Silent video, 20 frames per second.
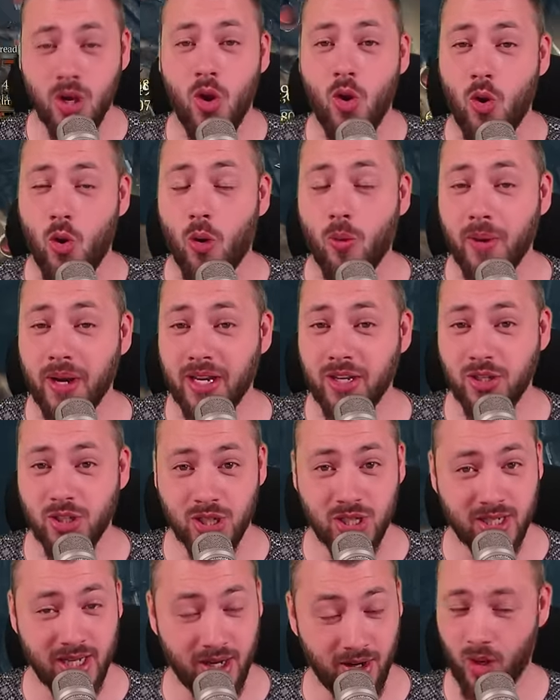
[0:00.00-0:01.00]
or we can just
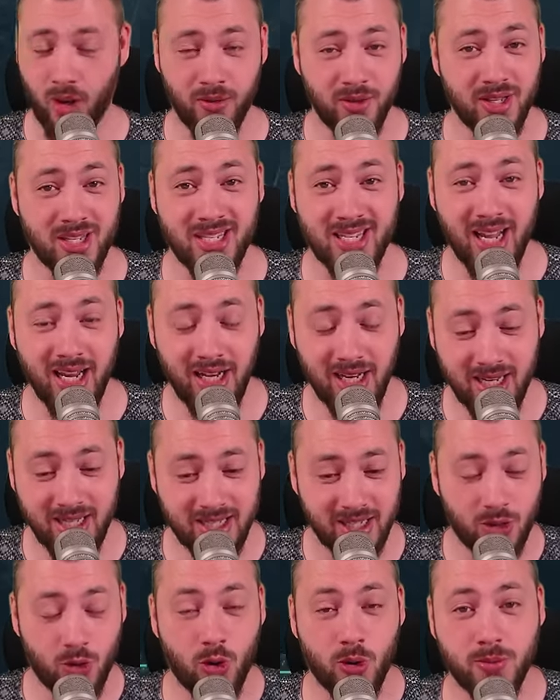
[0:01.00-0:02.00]
stand on the sidelines
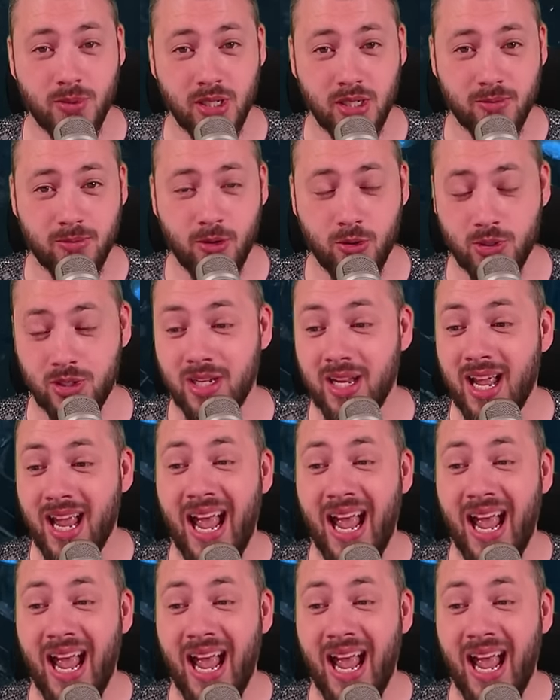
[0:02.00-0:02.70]
in corpse explosion,